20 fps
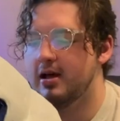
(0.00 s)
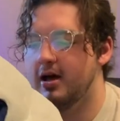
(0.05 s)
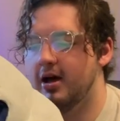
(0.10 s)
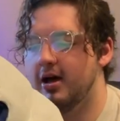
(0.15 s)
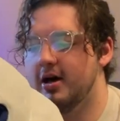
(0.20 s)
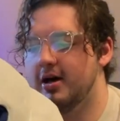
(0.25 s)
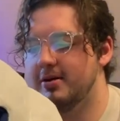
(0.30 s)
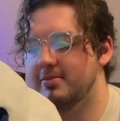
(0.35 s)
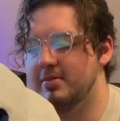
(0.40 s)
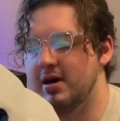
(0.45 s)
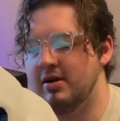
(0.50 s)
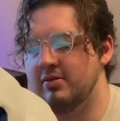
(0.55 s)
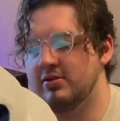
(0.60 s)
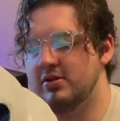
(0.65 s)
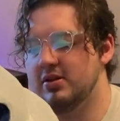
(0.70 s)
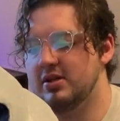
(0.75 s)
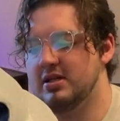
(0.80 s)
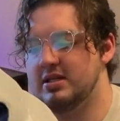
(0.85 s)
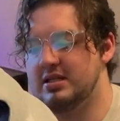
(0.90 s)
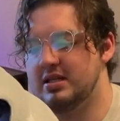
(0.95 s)
I've
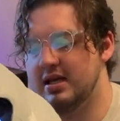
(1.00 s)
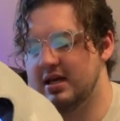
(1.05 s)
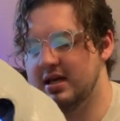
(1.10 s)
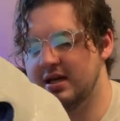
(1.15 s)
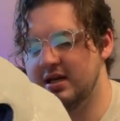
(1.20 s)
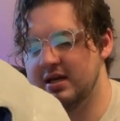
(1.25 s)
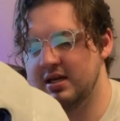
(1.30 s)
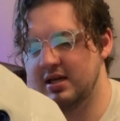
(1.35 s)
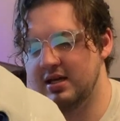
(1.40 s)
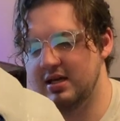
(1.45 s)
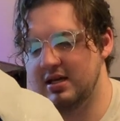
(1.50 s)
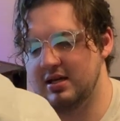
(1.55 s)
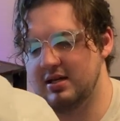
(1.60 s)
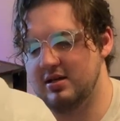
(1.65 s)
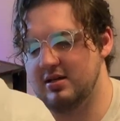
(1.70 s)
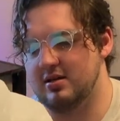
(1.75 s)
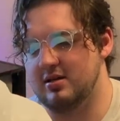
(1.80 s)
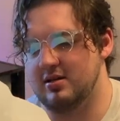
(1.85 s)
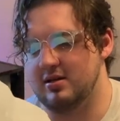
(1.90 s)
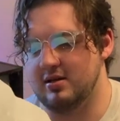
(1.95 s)
noticed that
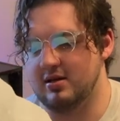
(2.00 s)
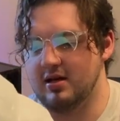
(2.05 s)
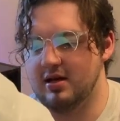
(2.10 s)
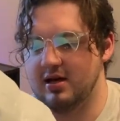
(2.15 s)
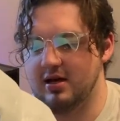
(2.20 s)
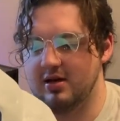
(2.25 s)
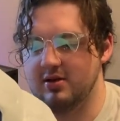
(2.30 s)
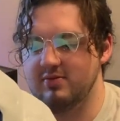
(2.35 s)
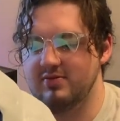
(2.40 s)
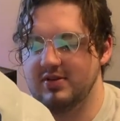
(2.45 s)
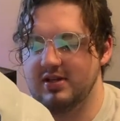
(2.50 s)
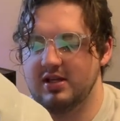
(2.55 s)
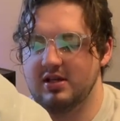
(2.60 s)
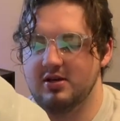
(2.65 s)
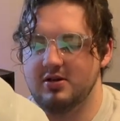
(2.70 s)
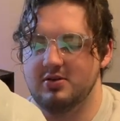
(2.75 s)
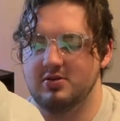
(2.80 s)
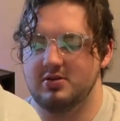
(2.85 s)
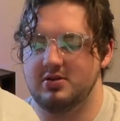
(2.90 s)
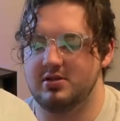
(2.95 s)
in
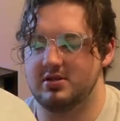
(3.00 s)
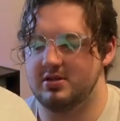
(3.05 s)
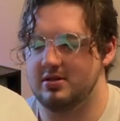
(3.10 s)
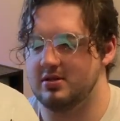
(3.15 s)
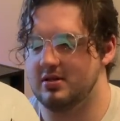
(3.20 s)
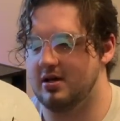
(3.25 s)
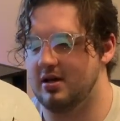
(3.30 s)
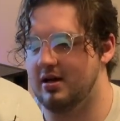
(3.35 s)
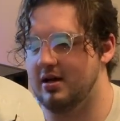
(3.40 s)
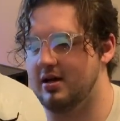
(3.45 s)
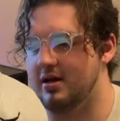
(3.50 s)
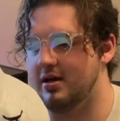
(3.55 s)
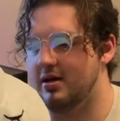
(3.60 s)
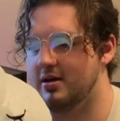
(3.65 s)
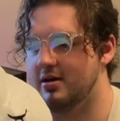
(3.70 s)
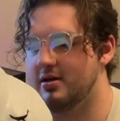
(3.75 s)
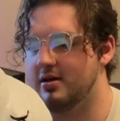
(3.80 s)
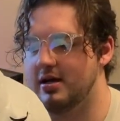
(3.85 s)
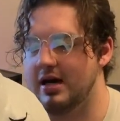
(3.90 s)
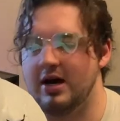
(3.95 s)
videos, I
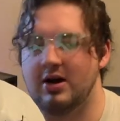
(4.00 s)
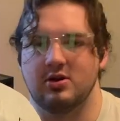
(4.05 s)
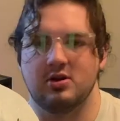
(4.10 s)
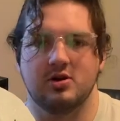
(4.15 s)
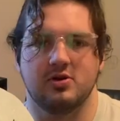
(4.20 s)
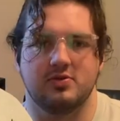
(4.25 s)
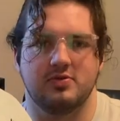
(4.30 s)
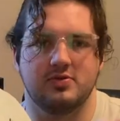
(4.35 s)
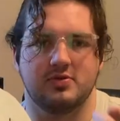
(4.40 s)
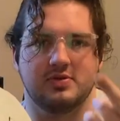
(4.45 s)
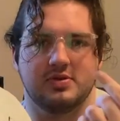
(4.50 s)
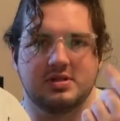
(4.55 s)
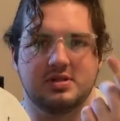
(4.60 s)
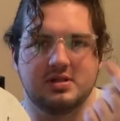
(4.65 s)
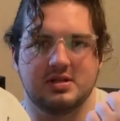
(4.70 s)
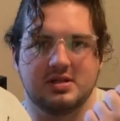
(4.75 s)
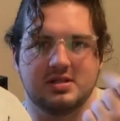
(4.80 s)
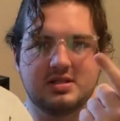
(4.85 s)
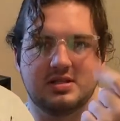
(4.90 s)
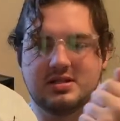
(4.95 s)
don't know
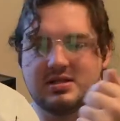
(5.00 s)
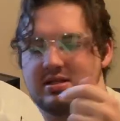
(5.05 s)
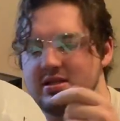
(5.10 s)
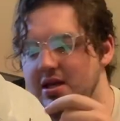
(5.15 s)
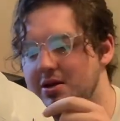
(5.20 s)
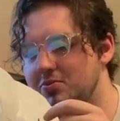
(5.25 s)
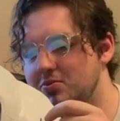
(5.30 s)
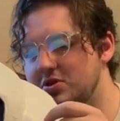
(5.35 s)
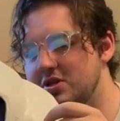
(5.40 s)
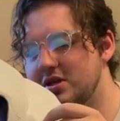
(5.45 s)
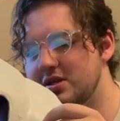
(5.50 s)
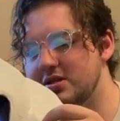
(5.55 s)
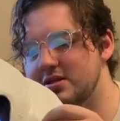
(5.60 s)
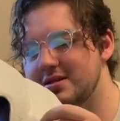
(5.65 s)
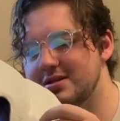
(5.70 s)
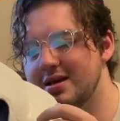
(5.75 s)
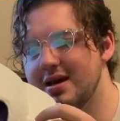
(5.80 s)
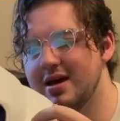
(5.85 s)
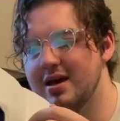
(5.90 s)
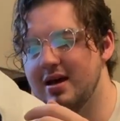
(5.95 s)
if it's the same with this.
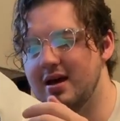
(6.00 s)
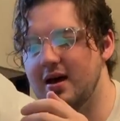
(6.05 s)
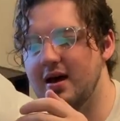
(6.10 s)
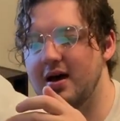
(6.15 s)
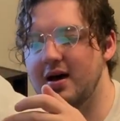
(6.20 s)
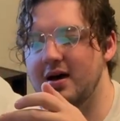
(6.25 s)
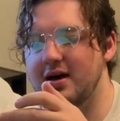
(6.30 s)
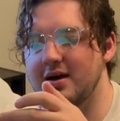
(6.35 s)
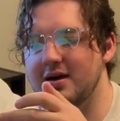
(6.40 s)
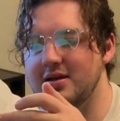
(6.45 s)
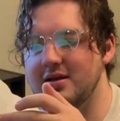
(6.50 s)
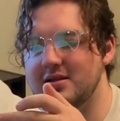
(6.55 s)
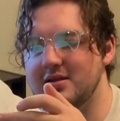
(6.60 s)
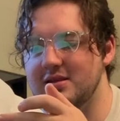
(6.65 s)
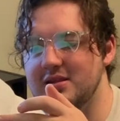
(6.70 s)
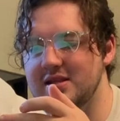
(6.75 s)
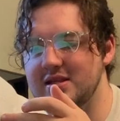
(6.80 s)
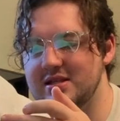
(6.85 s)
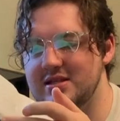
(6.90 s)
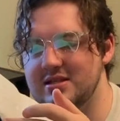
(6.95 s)

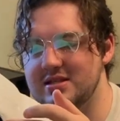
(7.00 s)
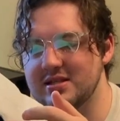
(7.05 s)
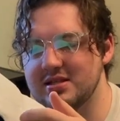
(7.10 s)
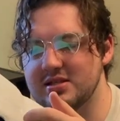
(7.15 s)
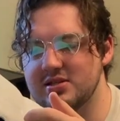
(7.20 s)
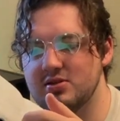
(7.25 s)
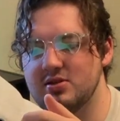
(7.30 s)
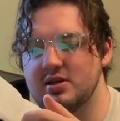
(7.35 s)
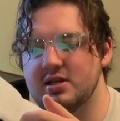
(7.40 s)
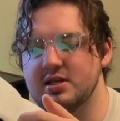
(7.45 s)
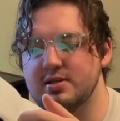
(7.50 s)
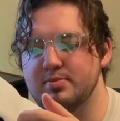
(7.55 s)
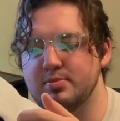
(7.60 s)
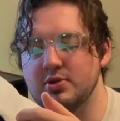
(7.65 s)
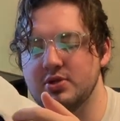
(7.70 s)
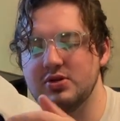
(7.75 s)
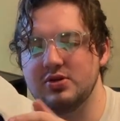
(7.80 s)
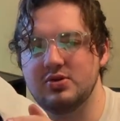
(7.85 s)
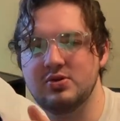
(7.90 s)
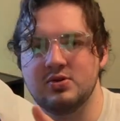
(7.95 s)
This doesn't look as
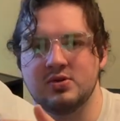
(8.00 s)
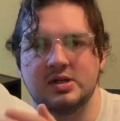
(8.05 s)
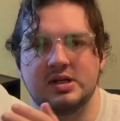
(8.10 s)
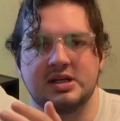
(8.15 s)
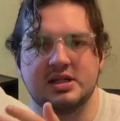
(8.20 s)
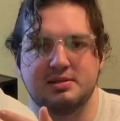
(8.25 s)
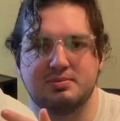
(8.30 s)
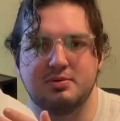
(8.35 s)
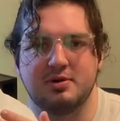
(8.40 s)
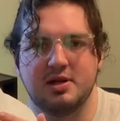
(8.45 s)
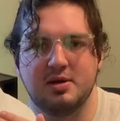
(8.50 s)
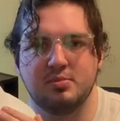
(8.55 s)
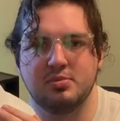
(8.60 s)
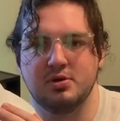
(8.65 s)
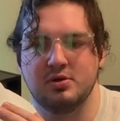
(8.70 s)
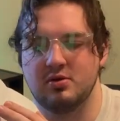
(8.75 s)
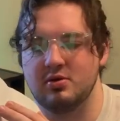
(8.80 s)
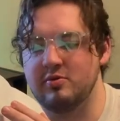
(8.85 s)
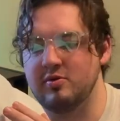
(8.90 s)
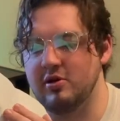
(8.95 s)
blue. It's pretty
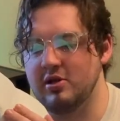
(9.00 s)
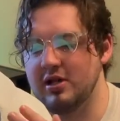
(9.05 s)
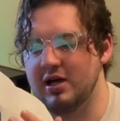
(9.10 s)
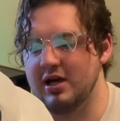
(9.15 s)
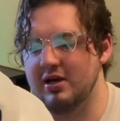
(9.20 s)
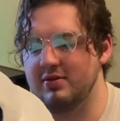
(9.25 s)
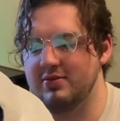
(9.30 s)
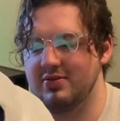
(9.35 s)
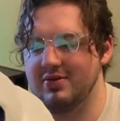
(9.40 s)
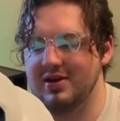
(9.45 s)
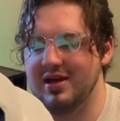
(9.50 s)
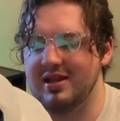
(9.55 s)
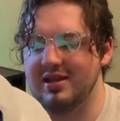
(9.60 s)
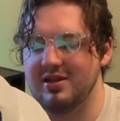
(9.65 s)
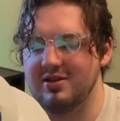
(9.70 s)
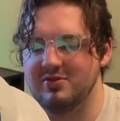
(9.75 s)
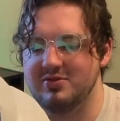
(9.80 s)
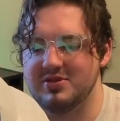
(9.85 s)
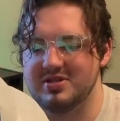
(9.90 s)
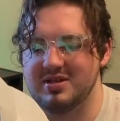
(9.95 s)
blue in real life, and
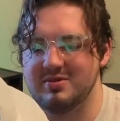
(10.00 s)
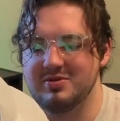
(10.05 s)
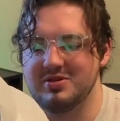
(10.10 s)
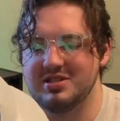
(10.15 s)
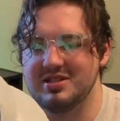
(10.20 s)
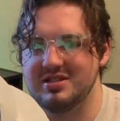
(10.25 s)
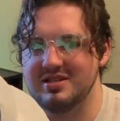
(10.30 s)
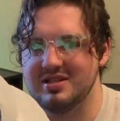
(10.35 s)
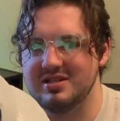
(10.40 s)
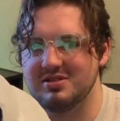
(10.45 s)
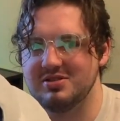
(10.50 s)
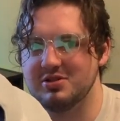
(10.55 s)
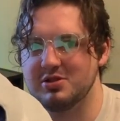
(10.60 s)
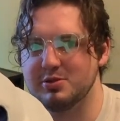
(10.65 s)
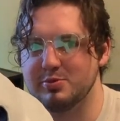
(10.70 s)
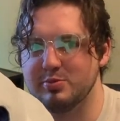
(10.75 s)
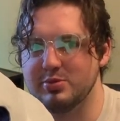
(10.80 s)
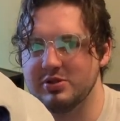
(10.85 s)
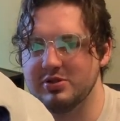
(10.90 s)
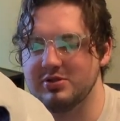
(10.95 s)
then for some reason this looks
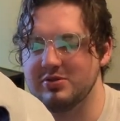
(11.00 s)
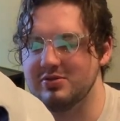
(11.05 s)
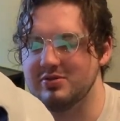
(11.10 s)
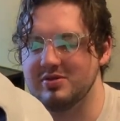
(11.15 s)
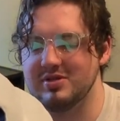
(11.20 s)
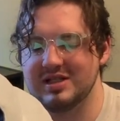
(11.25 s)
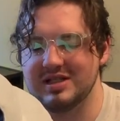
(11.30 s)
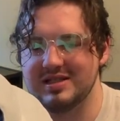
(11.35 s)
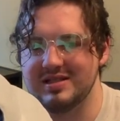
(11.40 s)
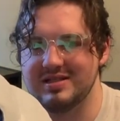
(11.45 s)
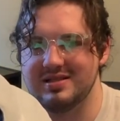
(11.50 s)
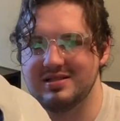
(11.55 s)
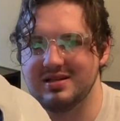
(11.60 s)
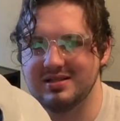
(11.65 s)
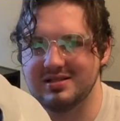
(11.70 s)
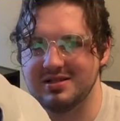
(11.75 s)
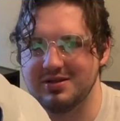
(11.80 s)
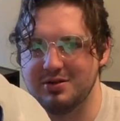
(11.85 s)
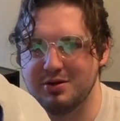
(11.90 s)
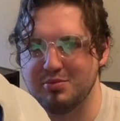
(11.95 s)
blue. It
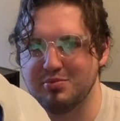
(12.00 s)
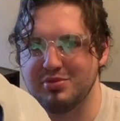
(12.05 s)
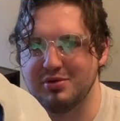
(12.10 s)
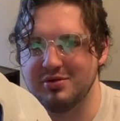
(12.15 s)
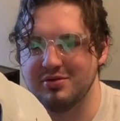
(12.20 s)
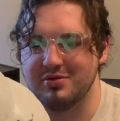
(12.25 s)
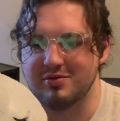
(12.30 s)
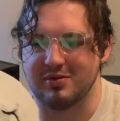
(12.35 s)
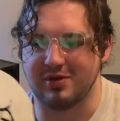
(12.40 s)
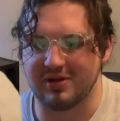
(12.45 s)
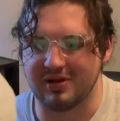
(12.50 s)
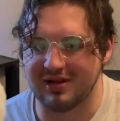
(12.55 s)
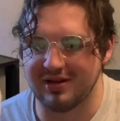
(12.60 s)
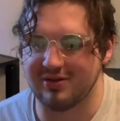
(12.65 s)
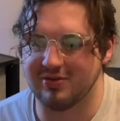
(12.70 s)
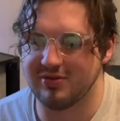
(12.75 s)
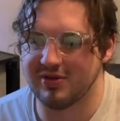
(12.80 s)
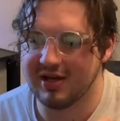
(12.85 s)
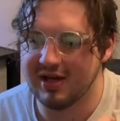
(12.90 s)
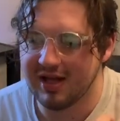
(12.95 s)
doesn't look blue in real
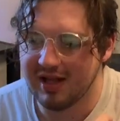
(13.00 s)
life.